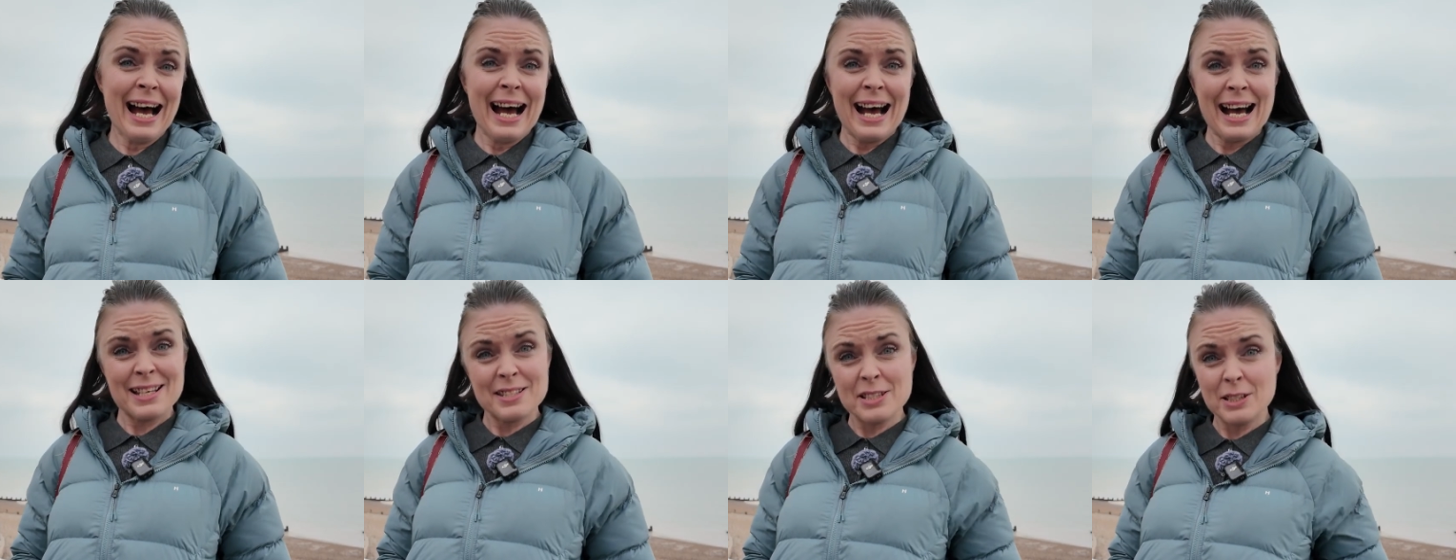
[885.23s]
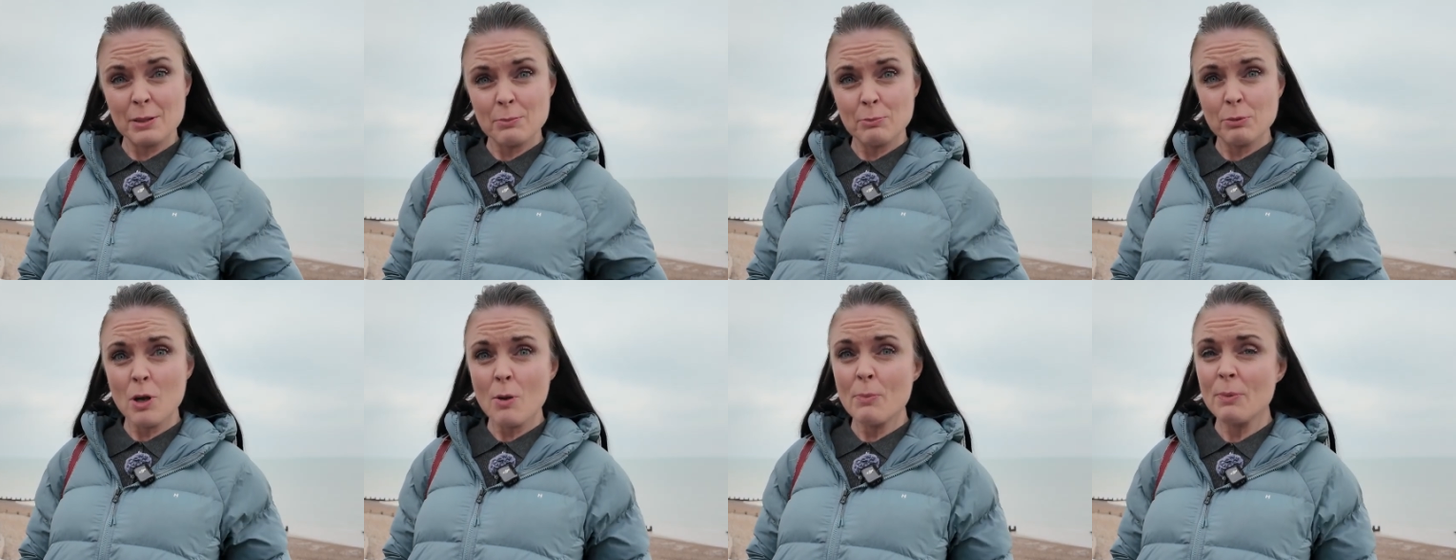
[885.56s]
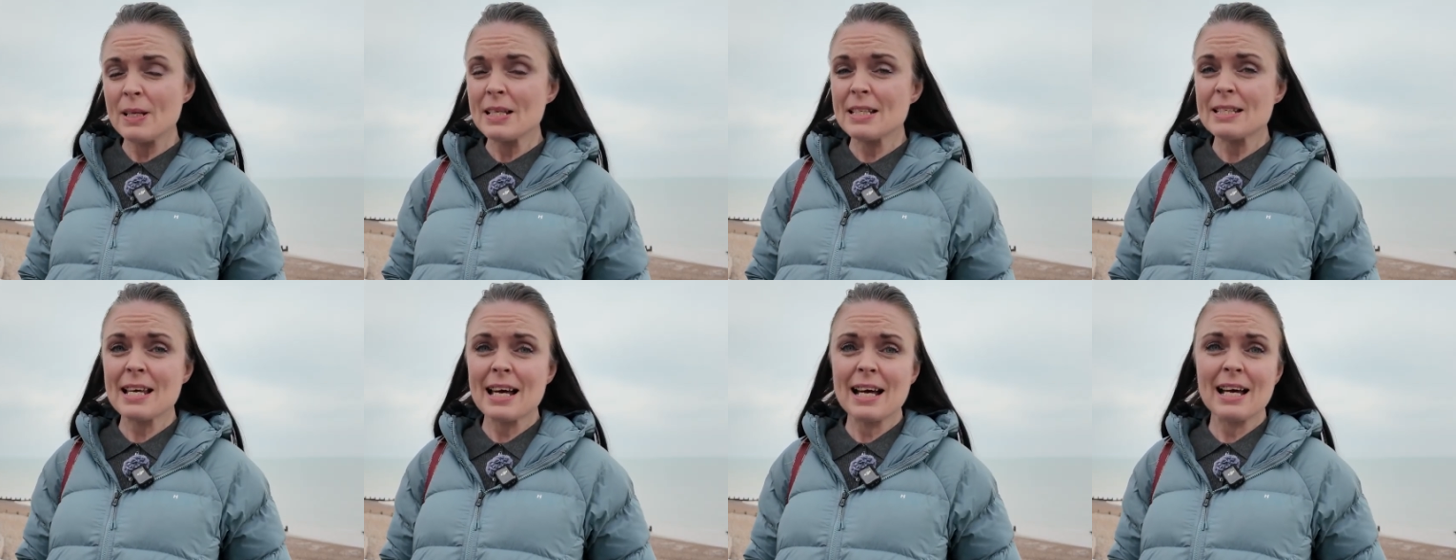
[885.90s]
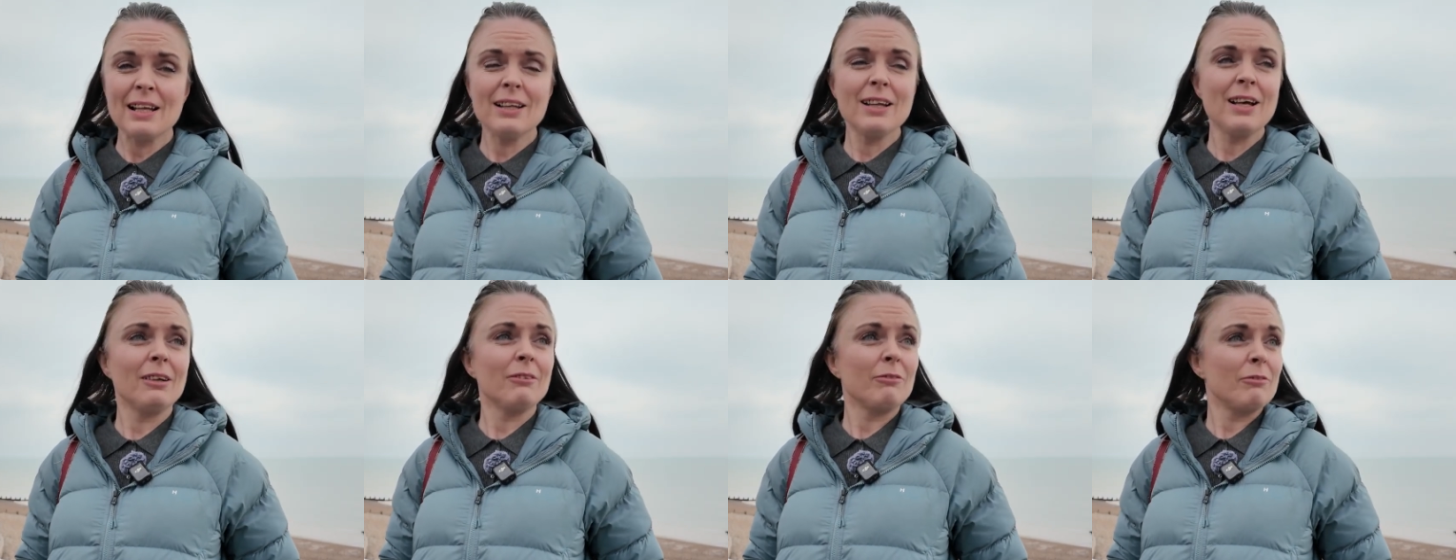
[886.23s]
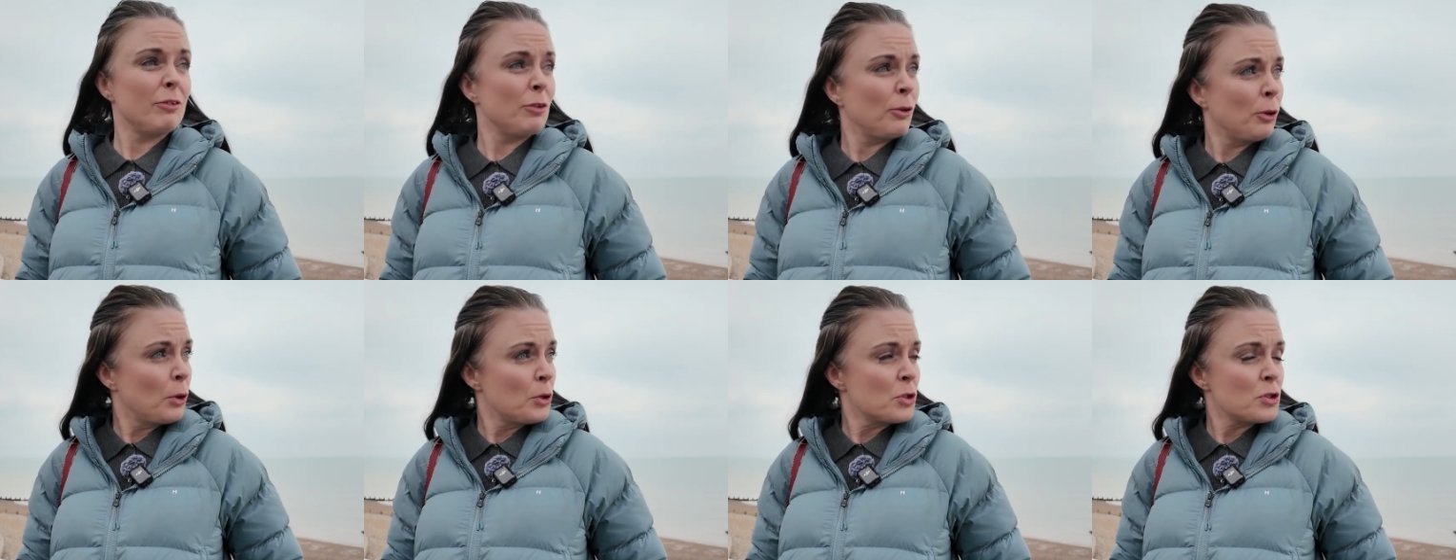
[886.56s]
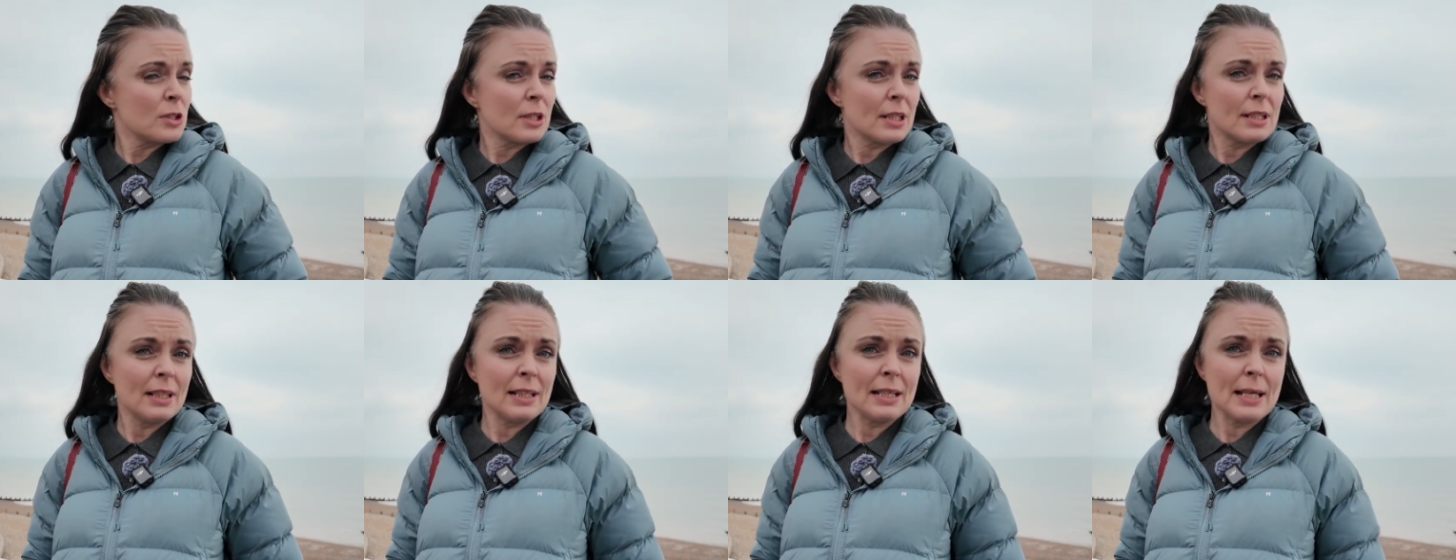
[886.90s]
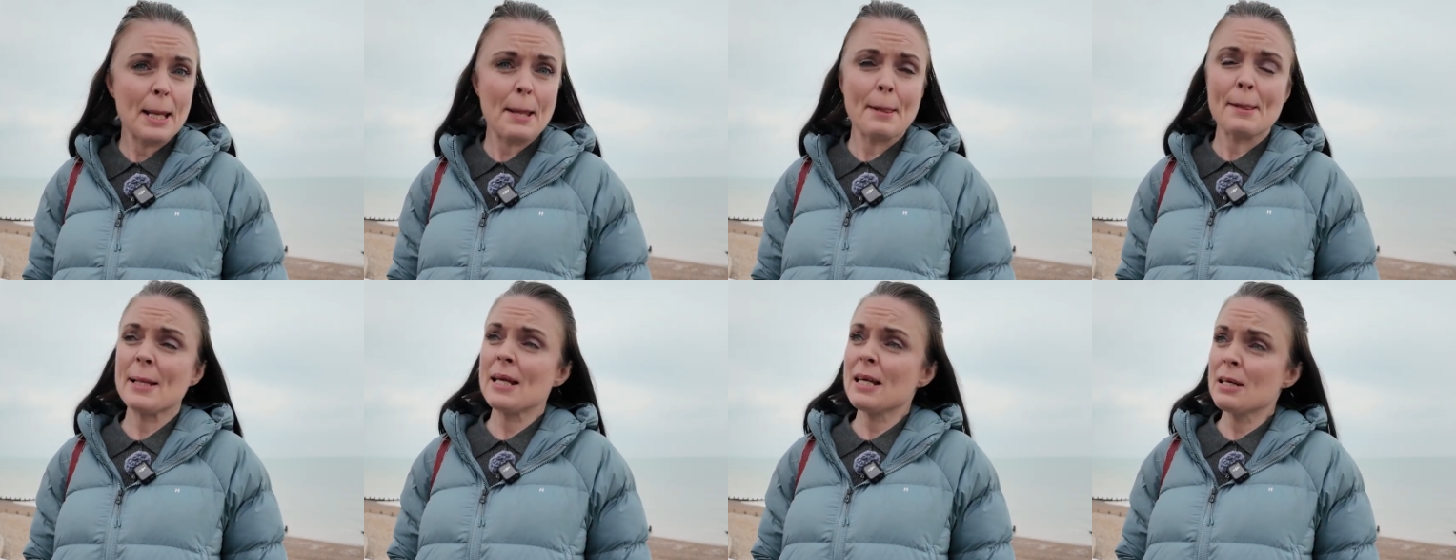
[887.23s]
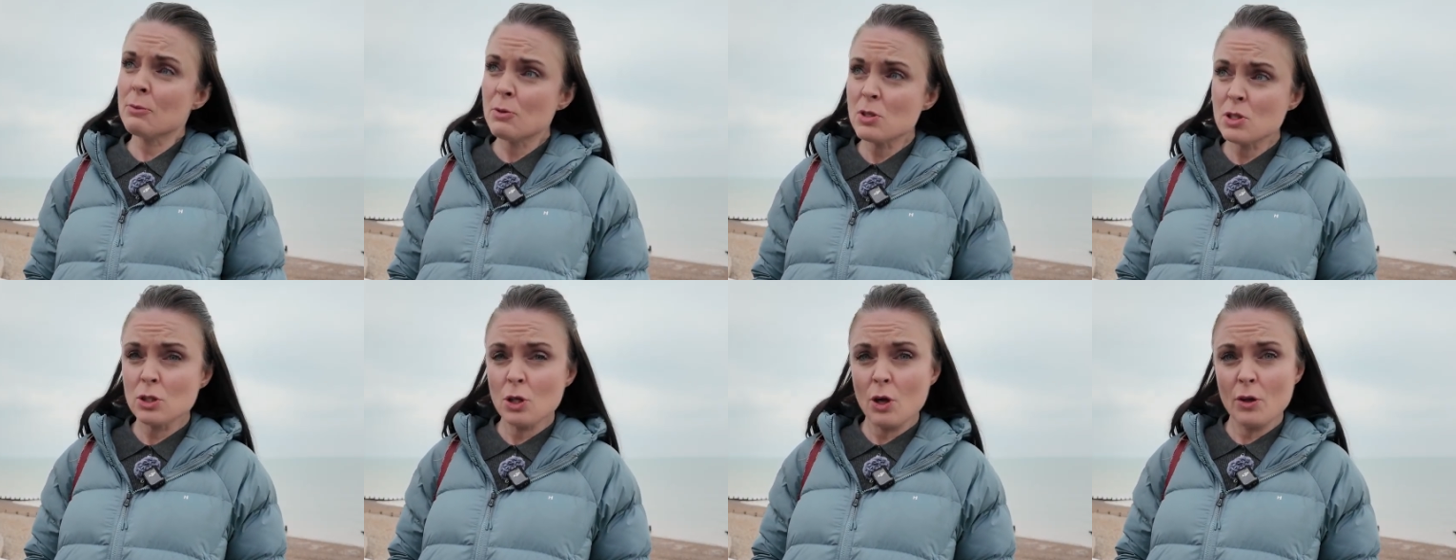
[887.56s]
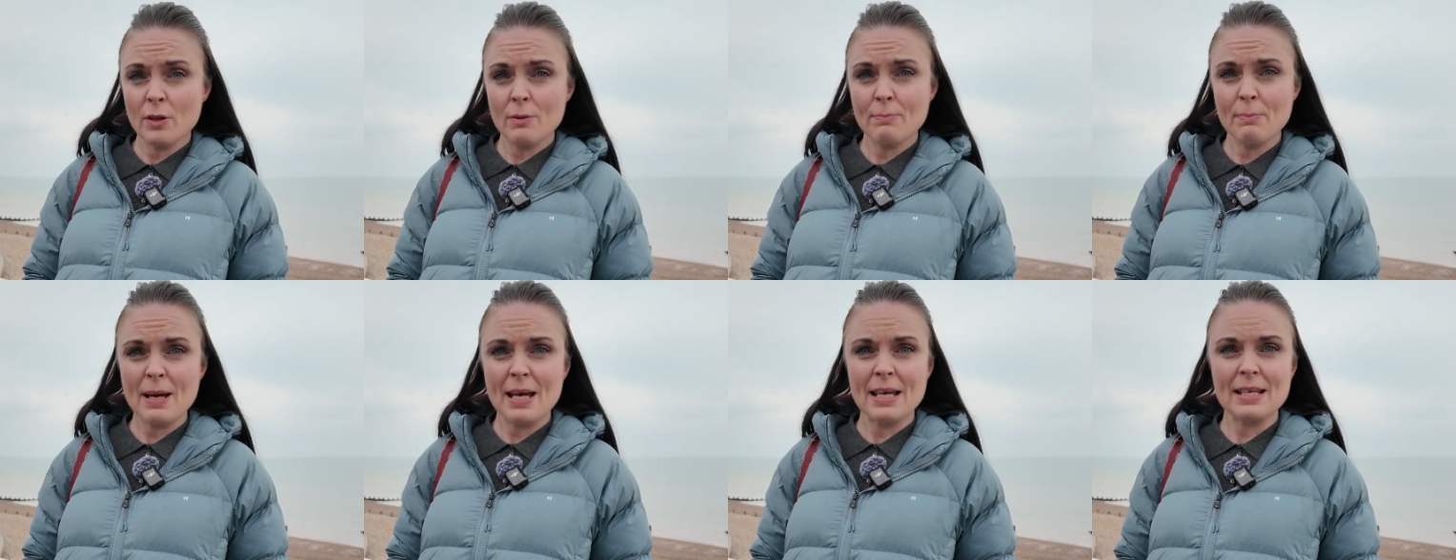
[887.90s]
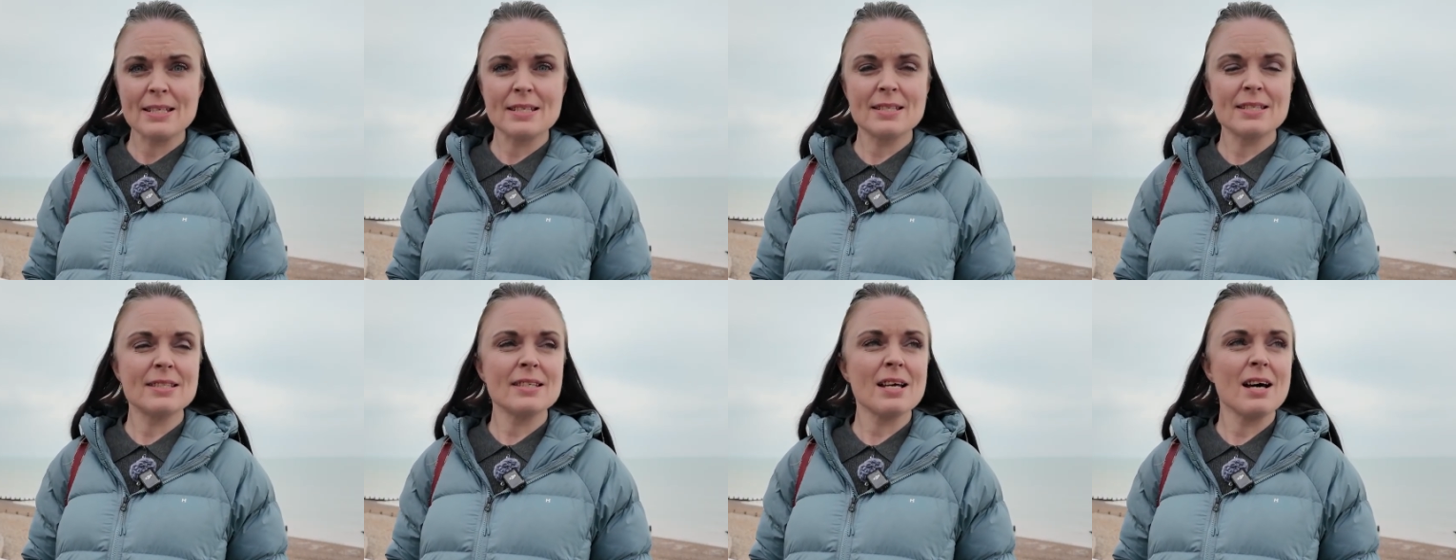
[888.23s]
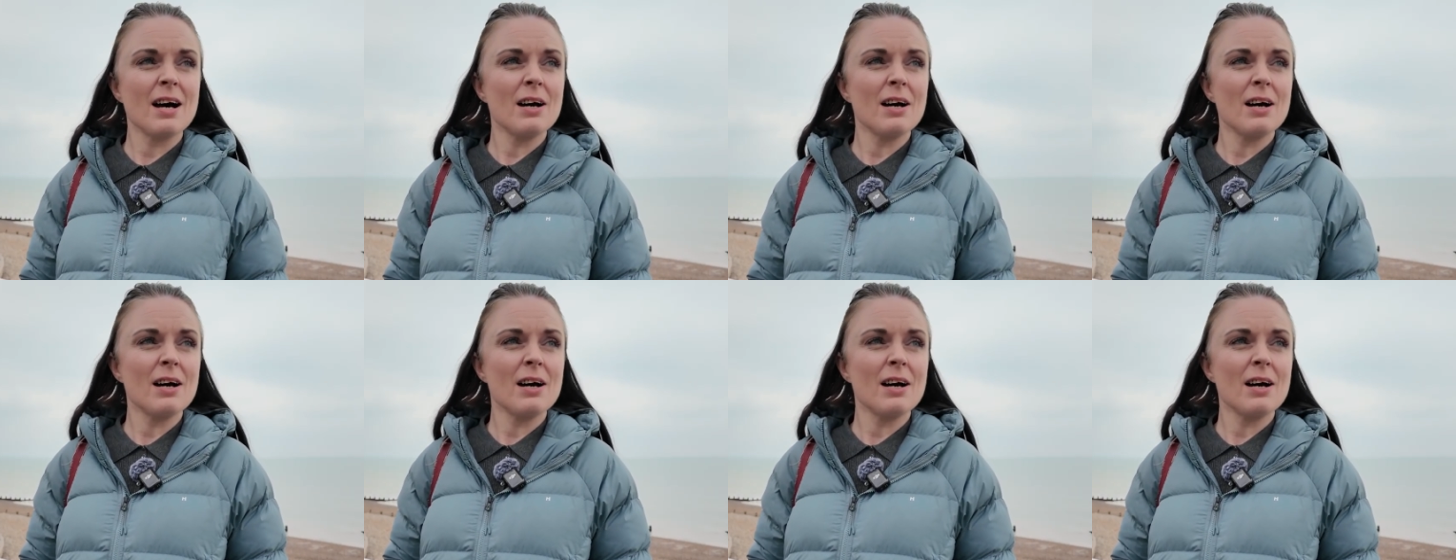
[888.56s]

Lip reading: As you can probably tell, unfortunately, it was not the best.